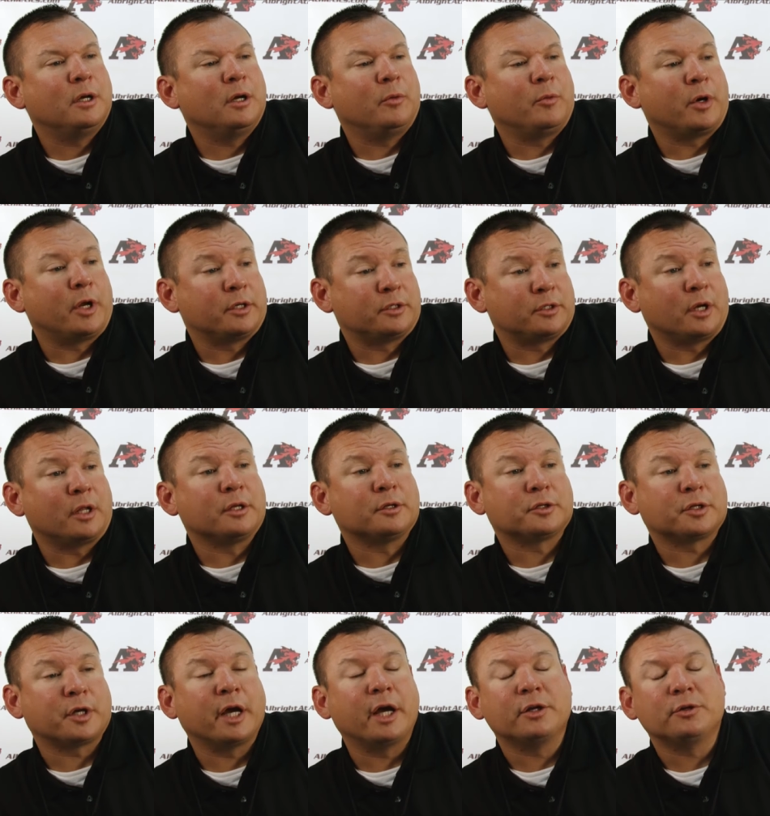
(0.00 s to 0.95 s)
when I saw the
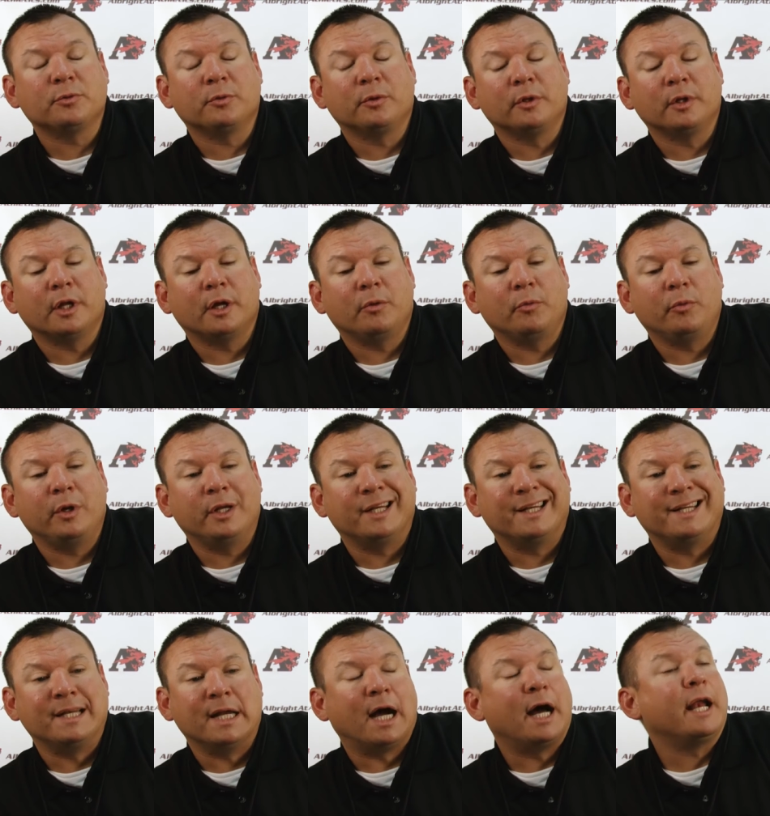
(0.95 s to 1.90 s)
schedule that we
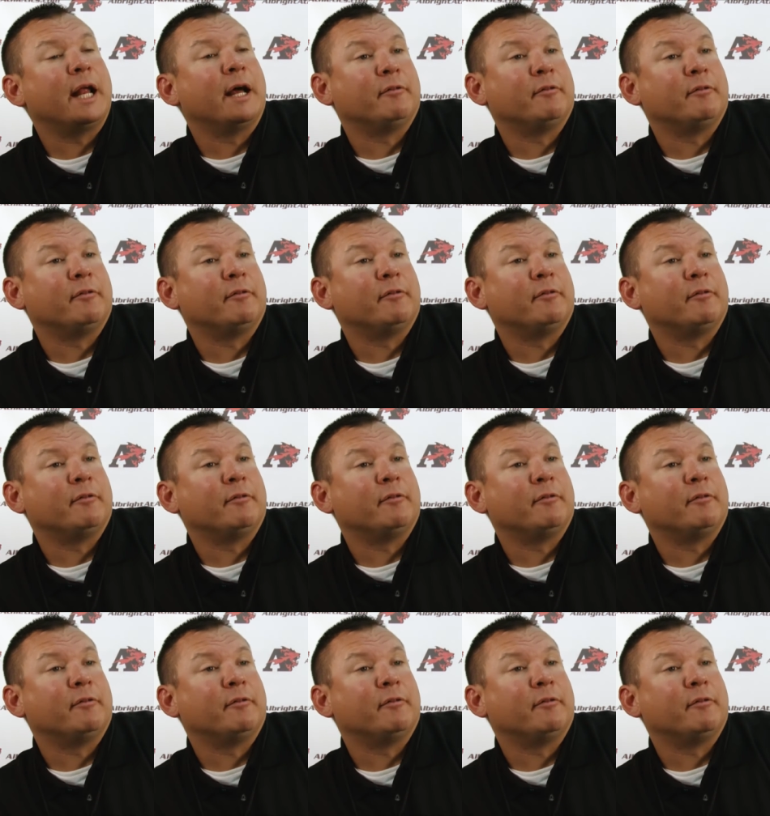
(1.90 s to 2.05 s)
did not